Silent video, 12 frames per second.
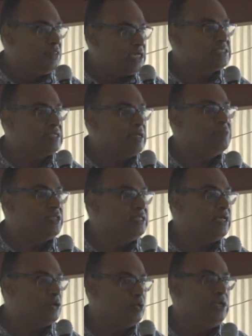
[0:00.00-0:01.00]
That's something
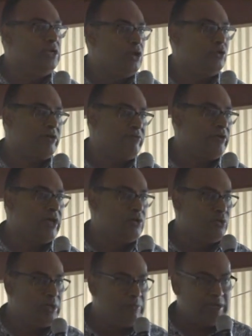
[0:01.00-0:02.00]
that we know the
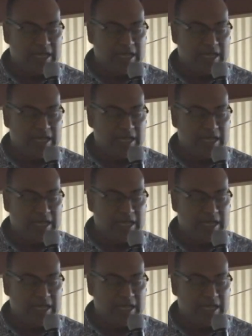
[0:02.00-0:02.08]
value will